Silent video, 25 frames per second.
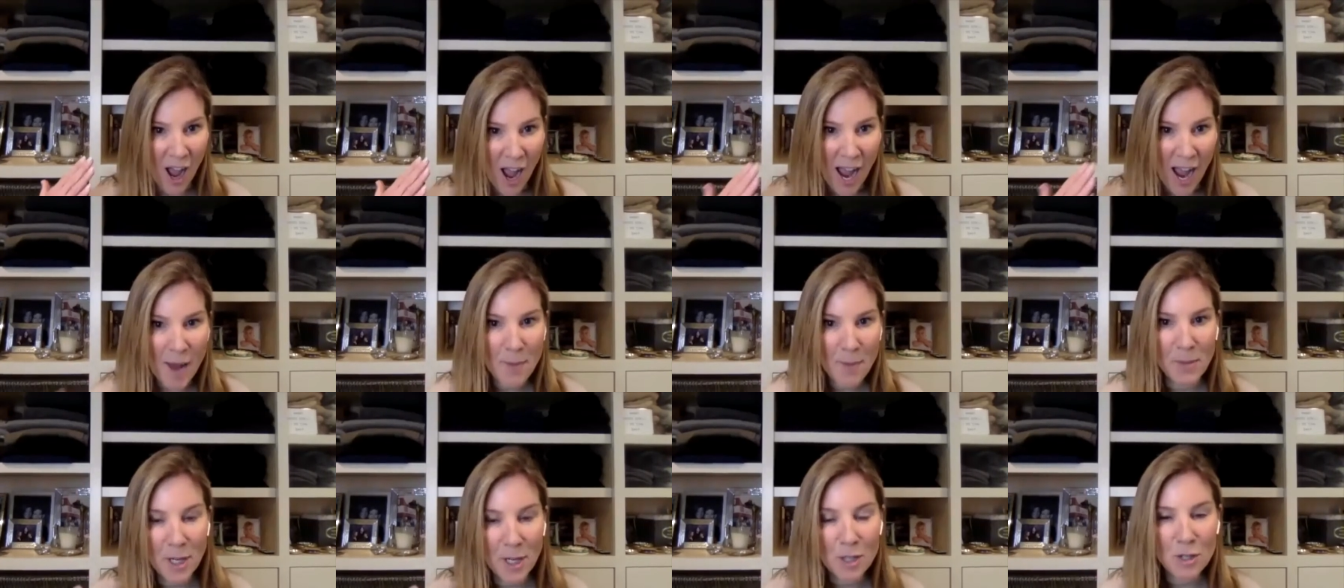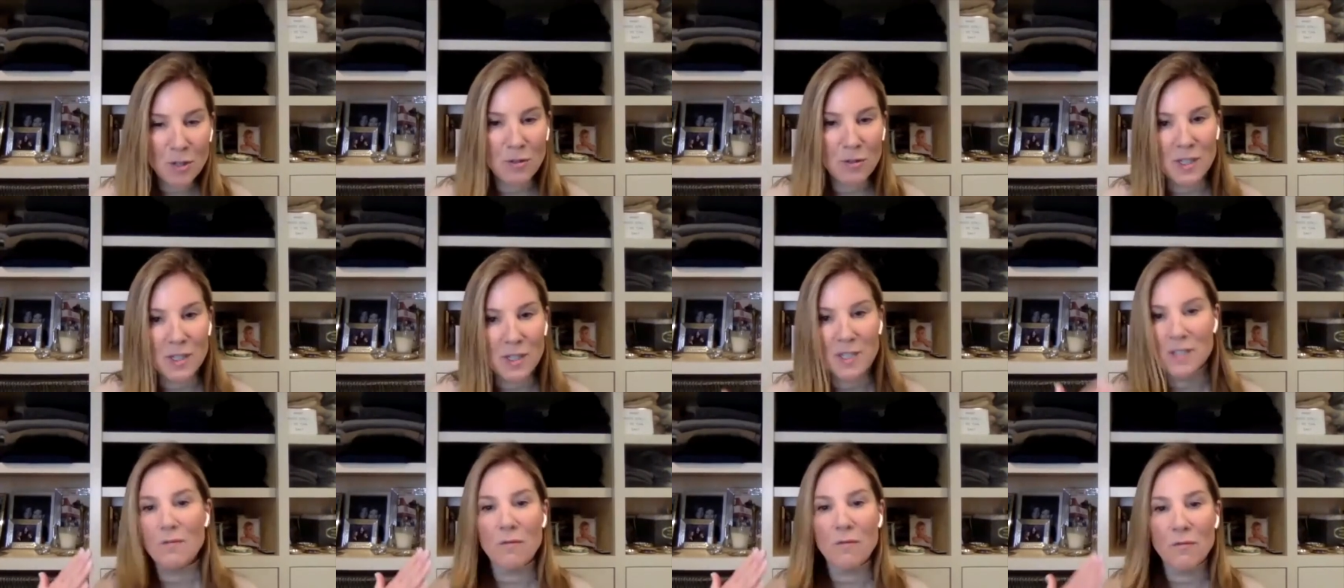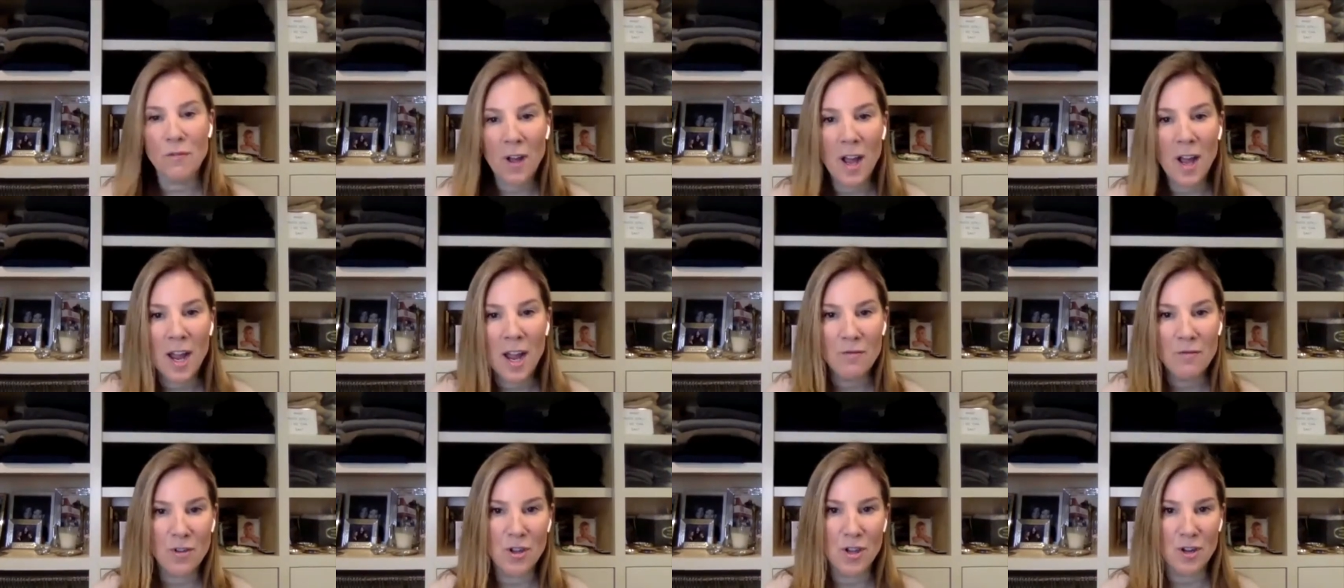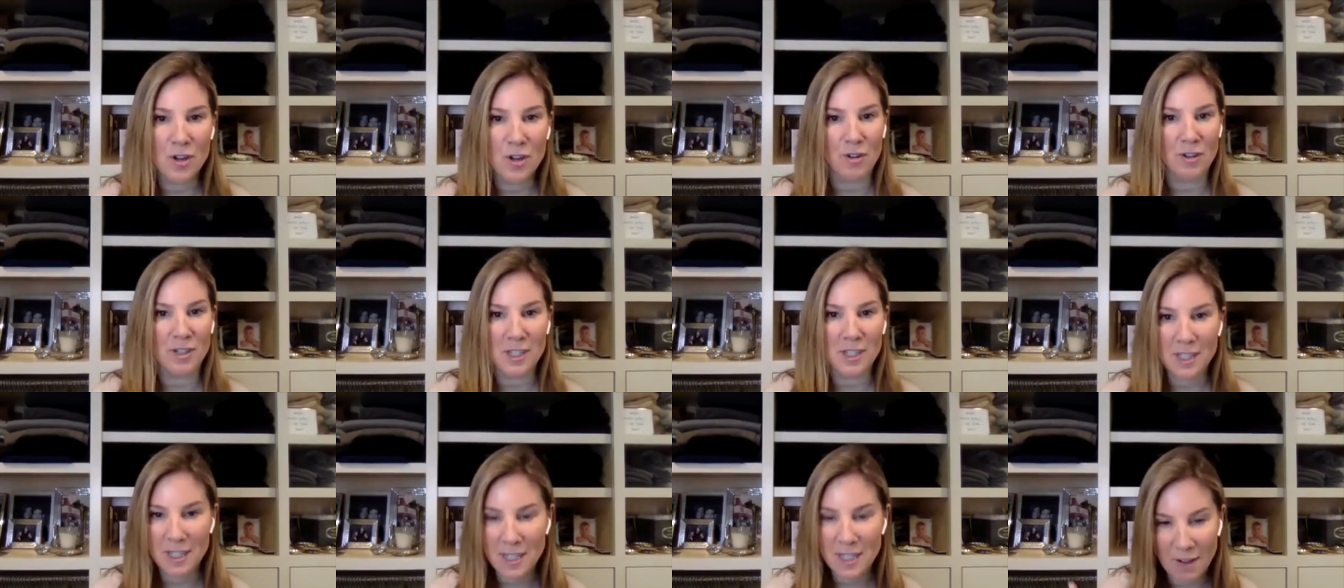I'm going to do this in five
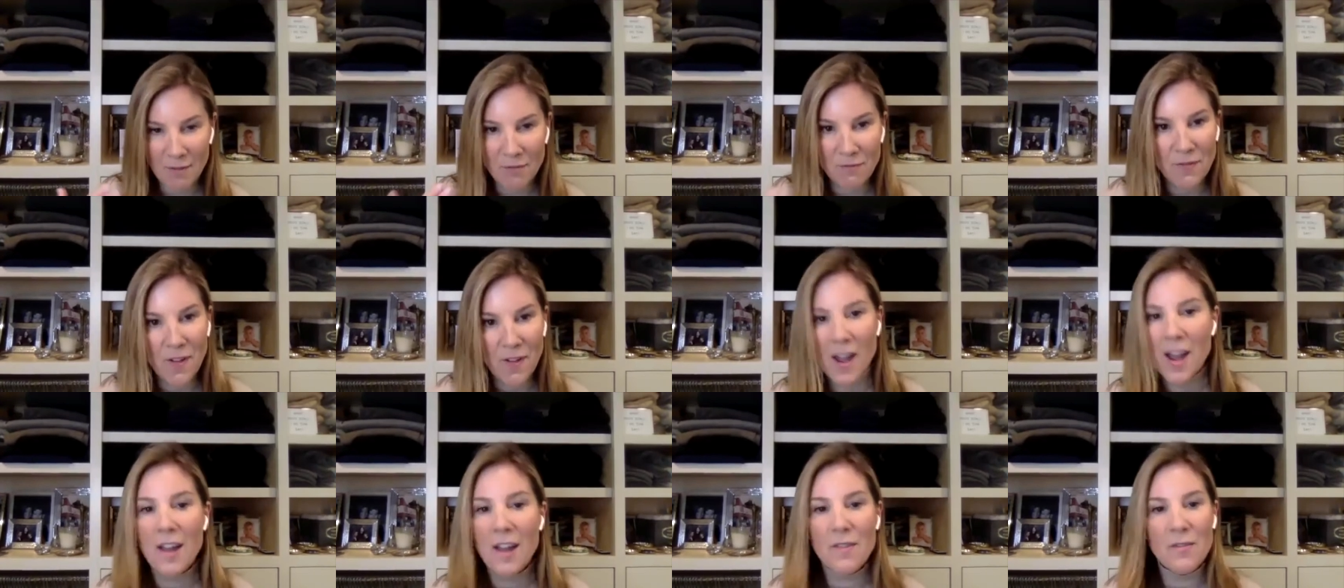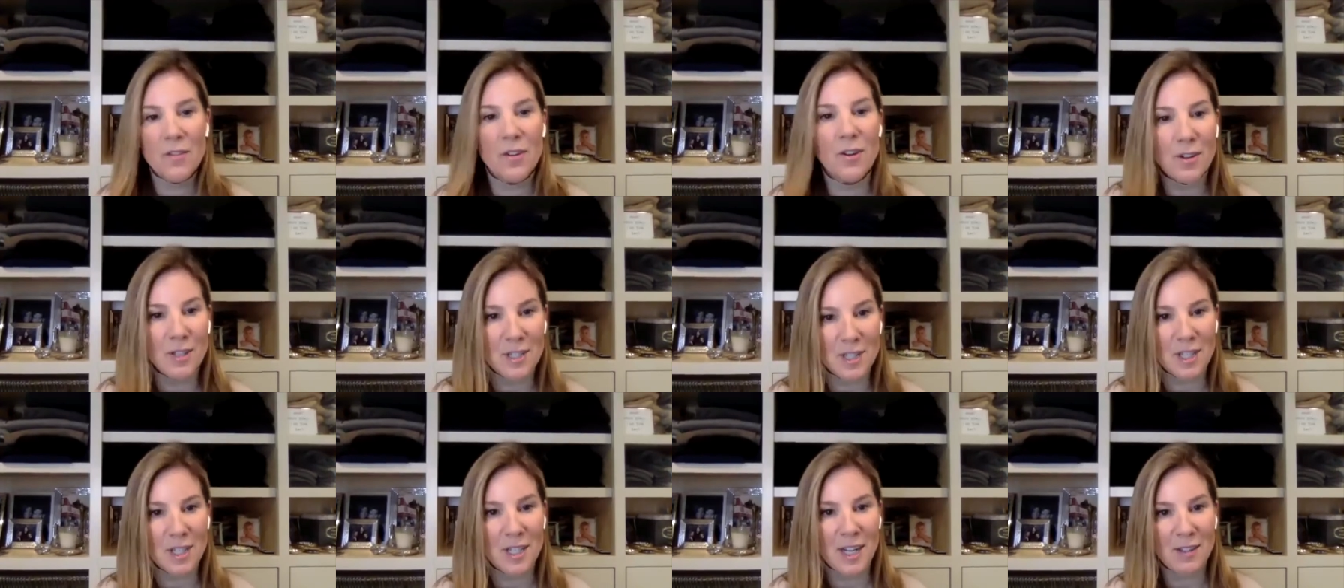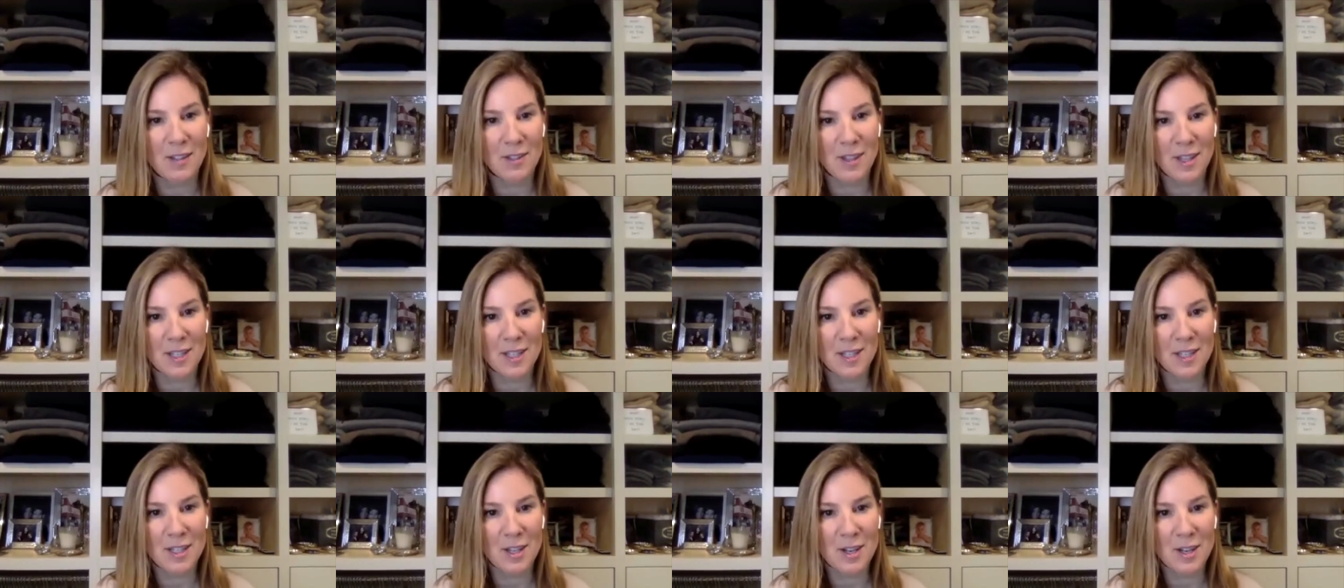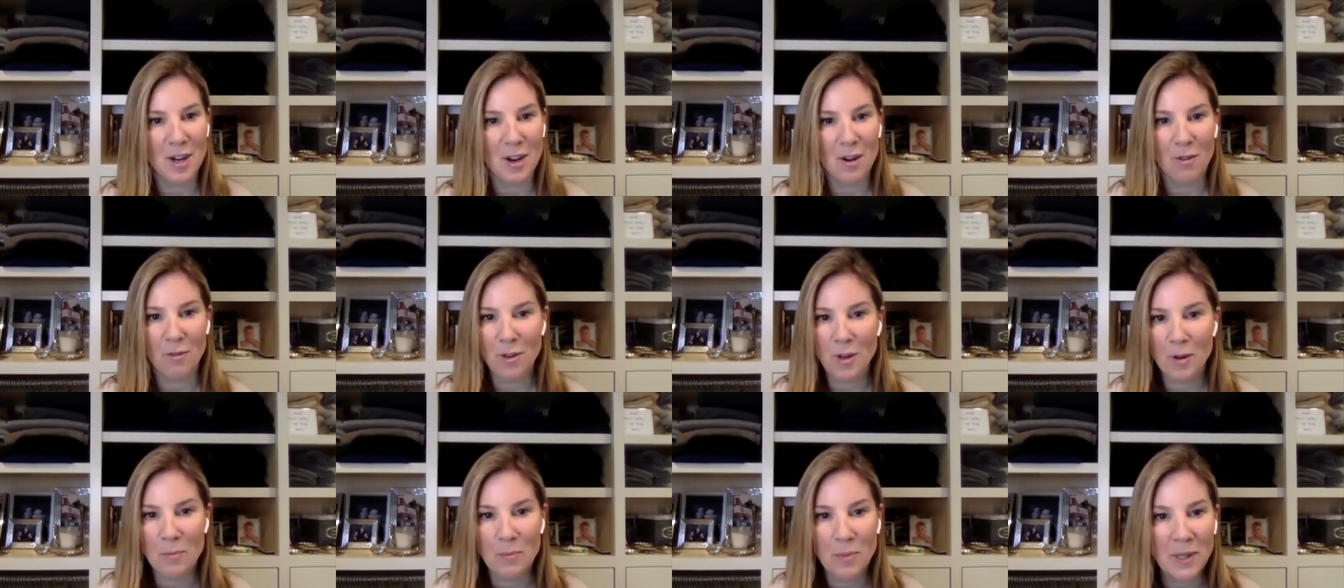years. It's gonna take five years to get this, you
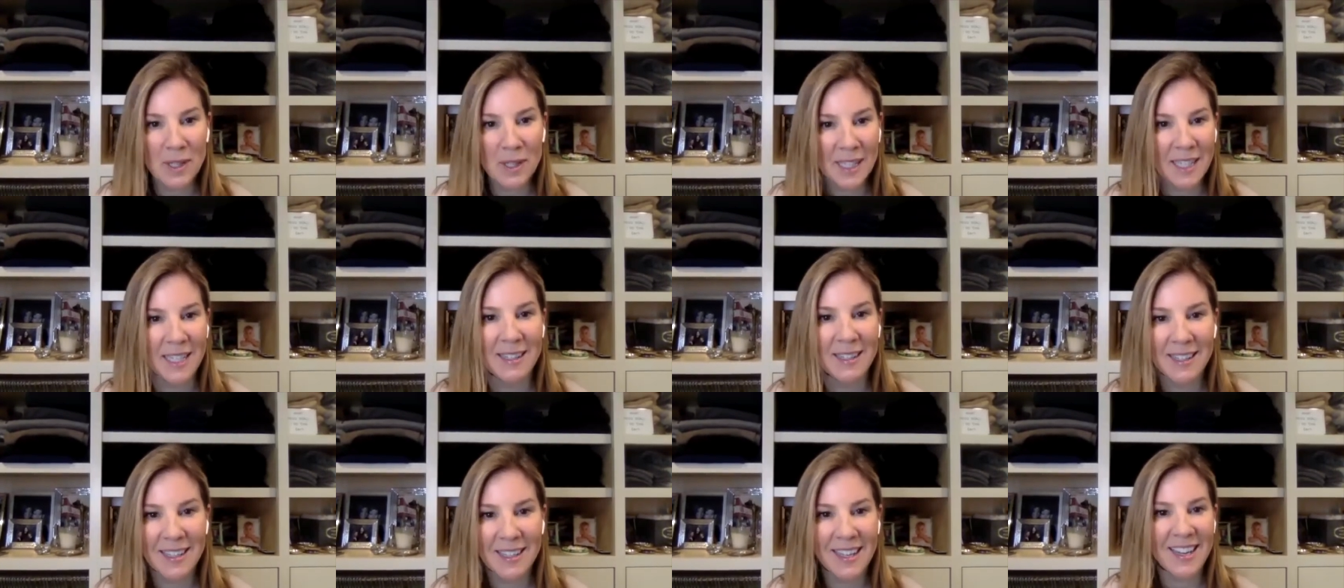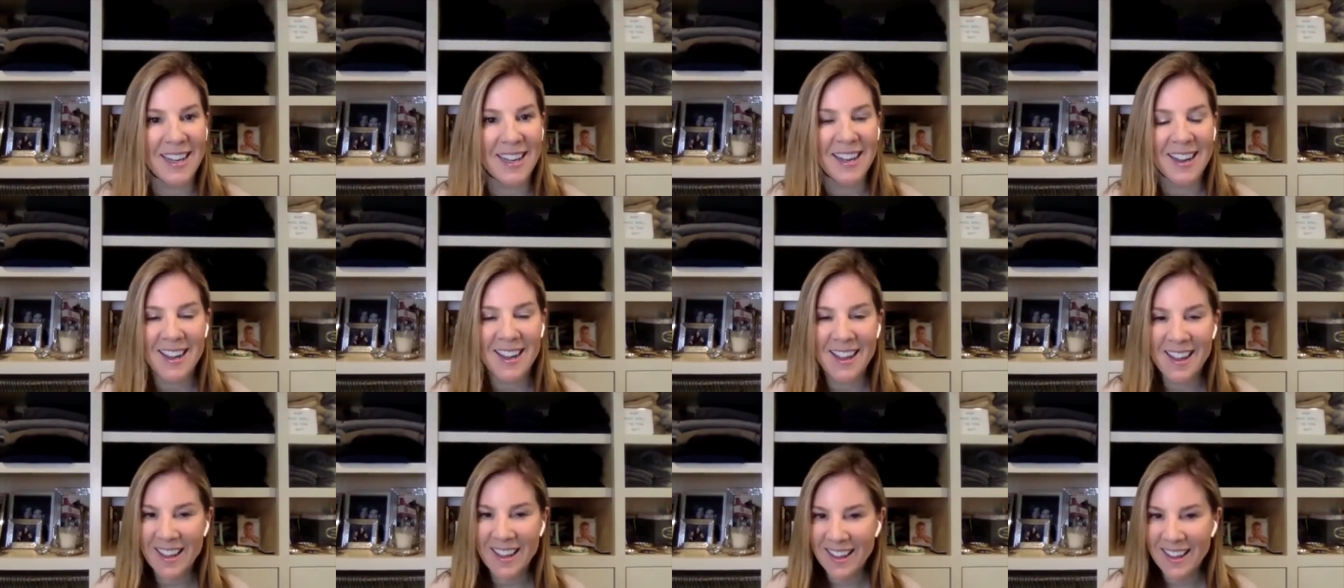know, completely